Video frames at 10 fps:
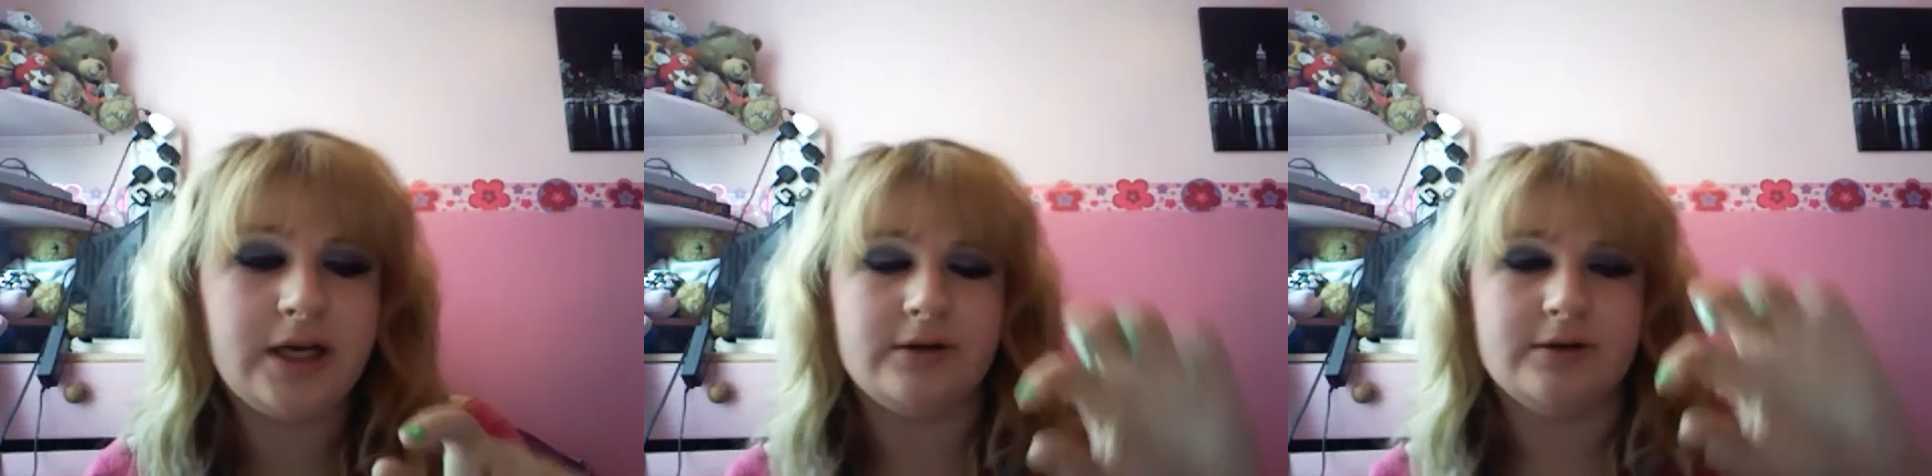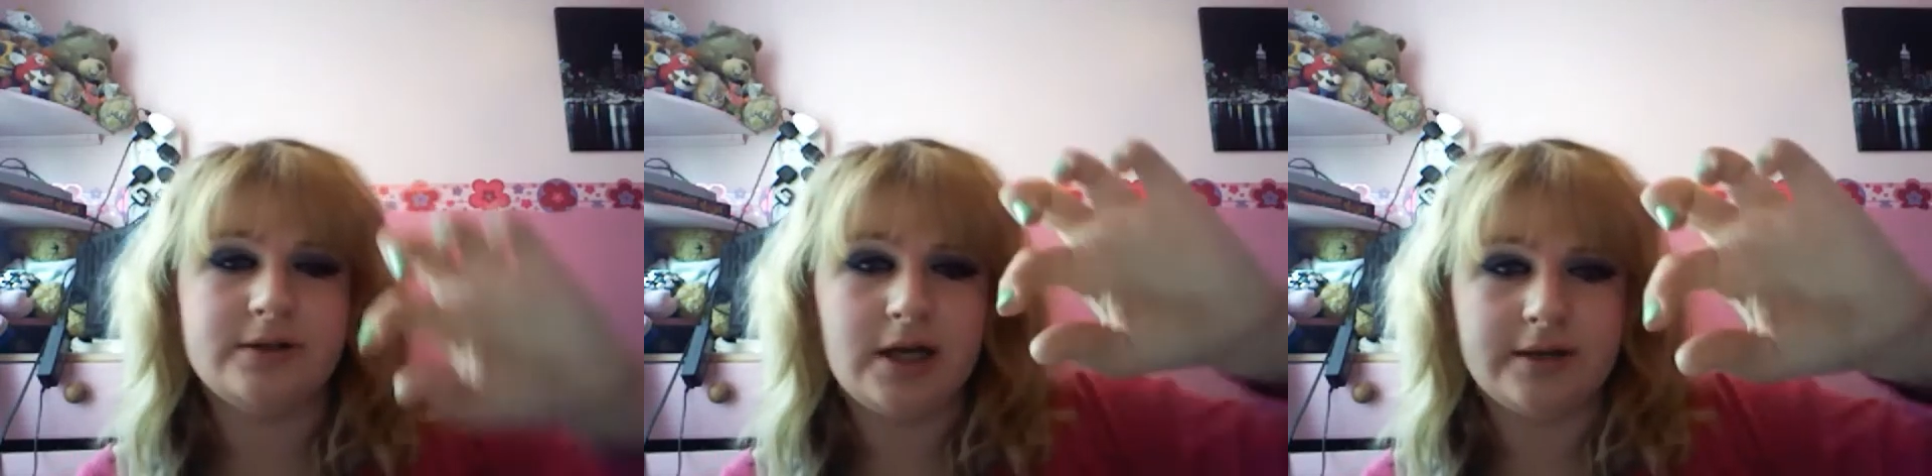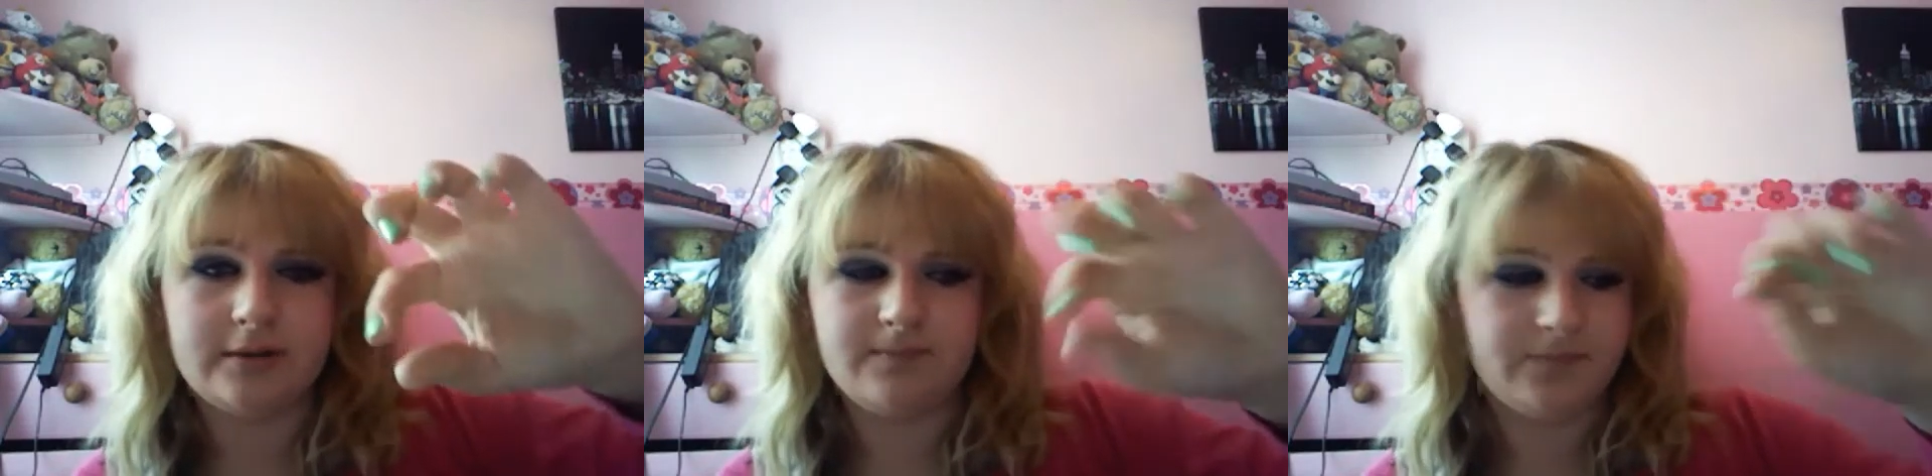used,
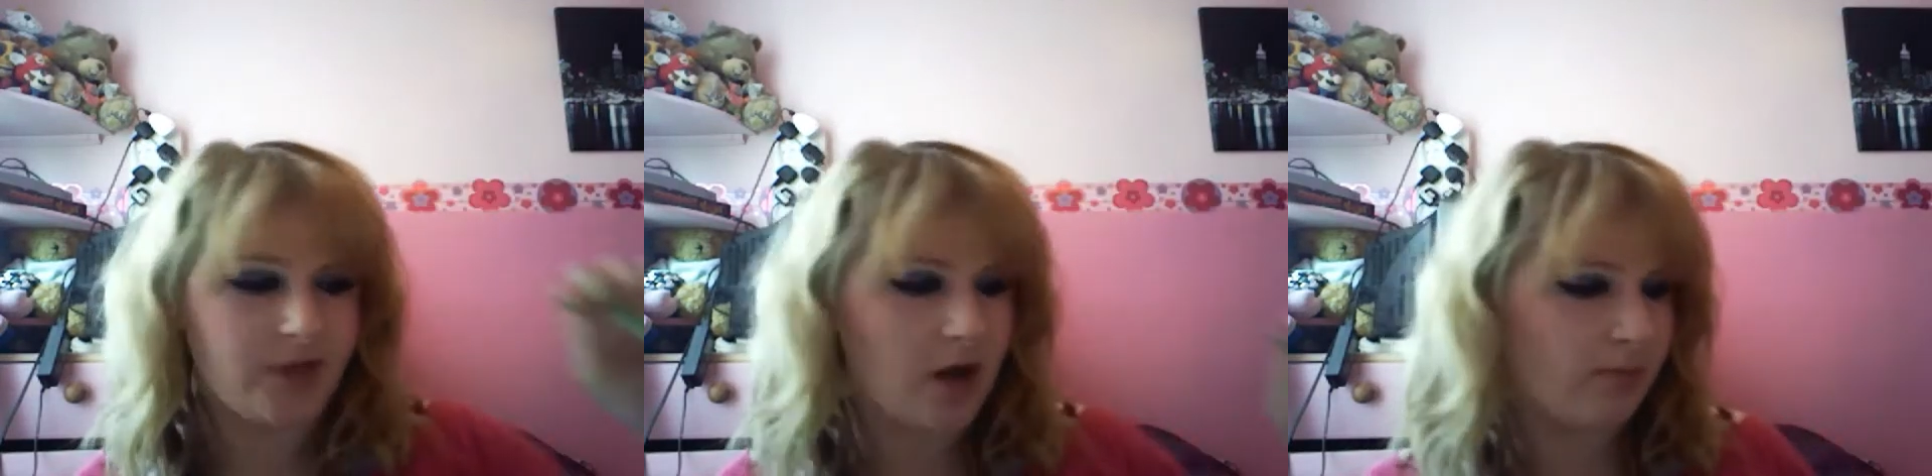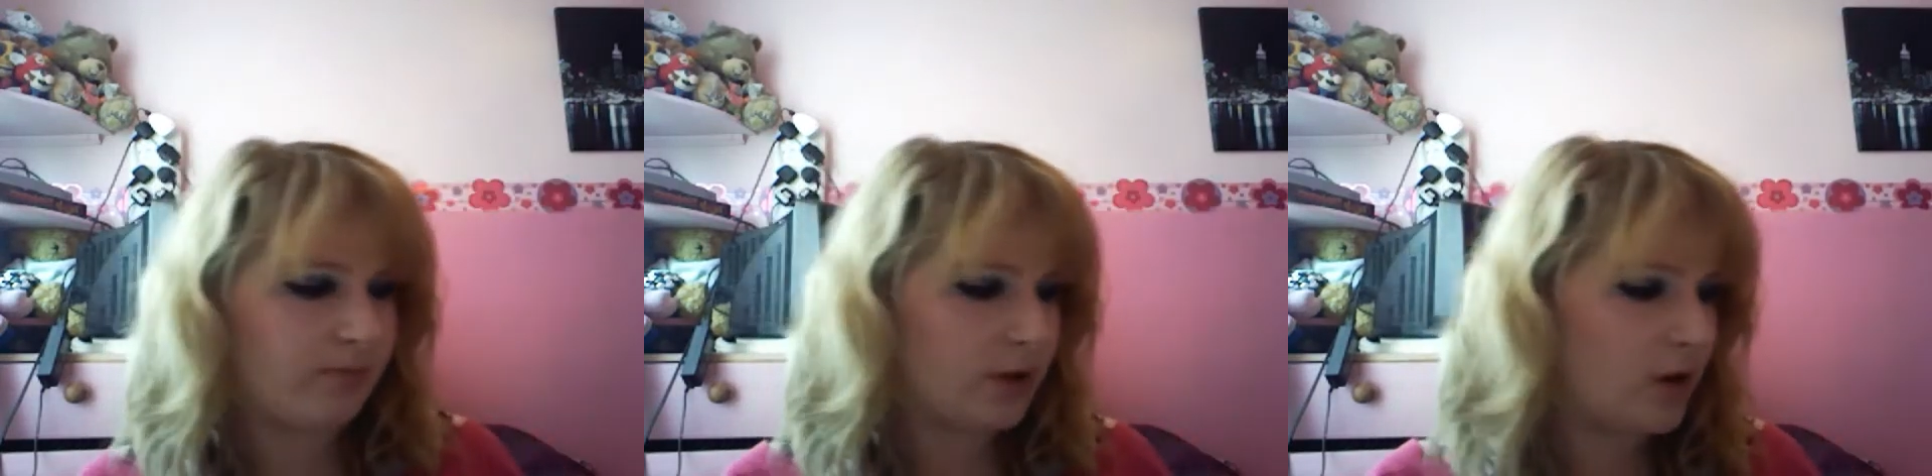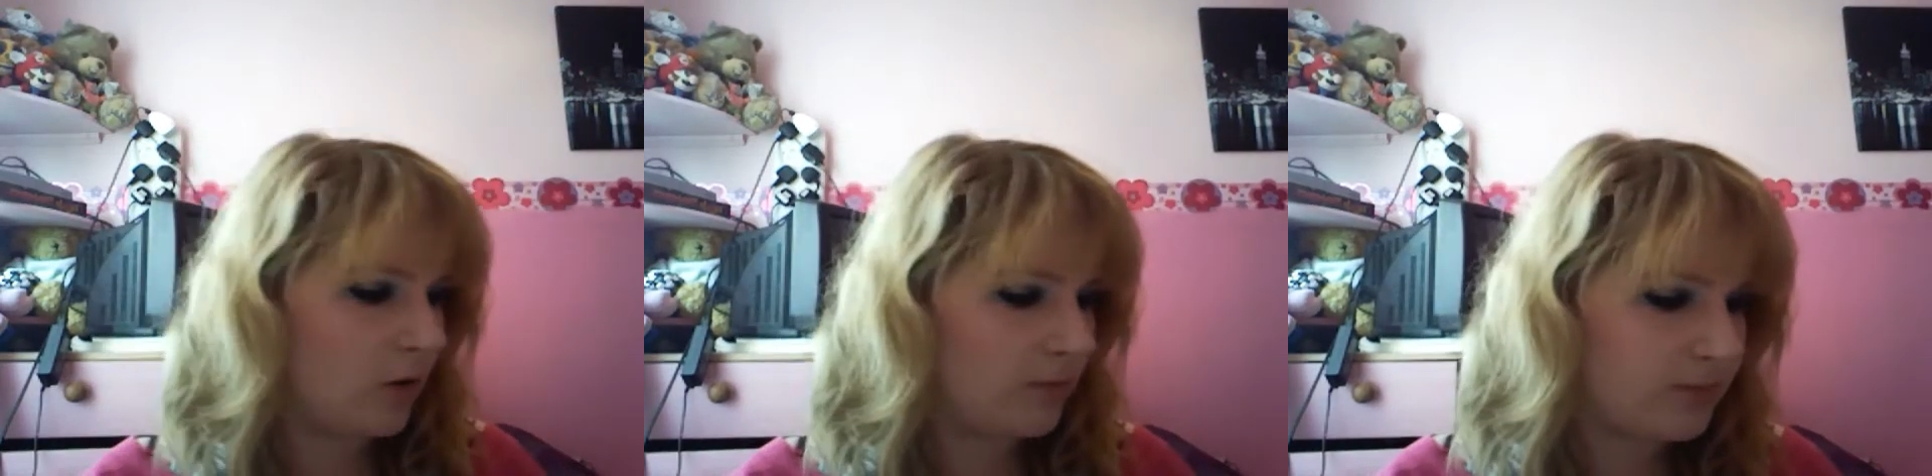like, a
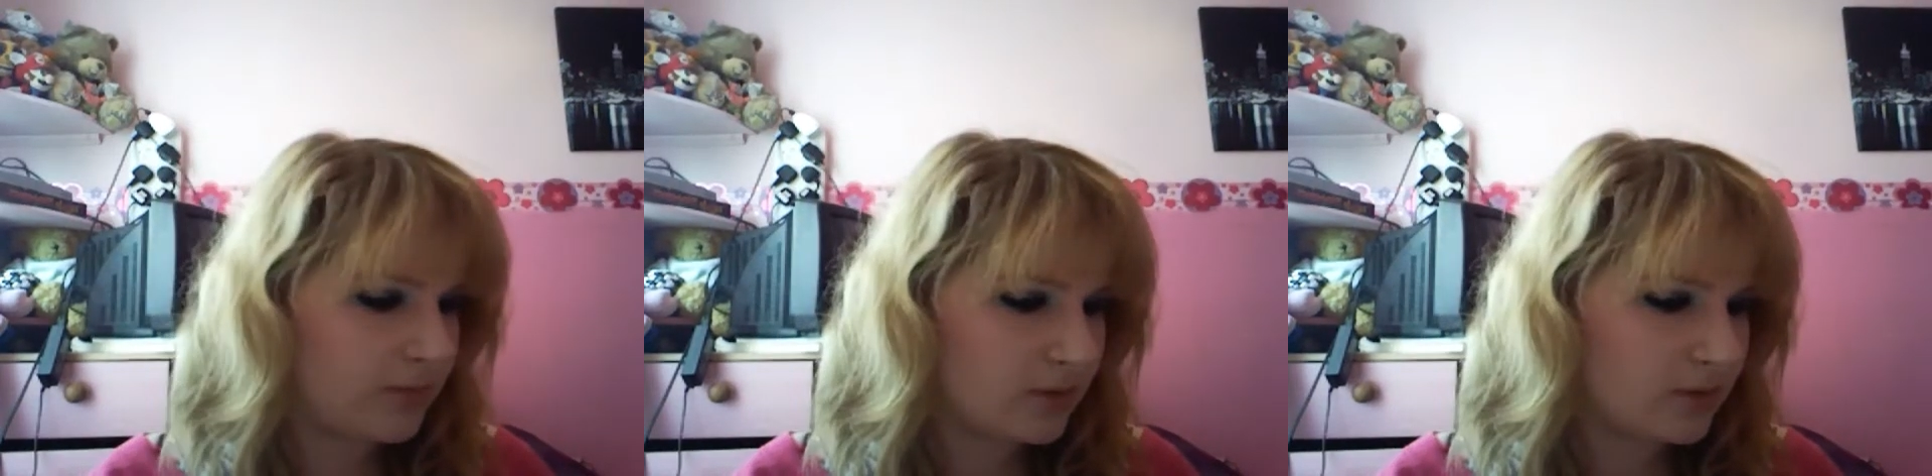blob.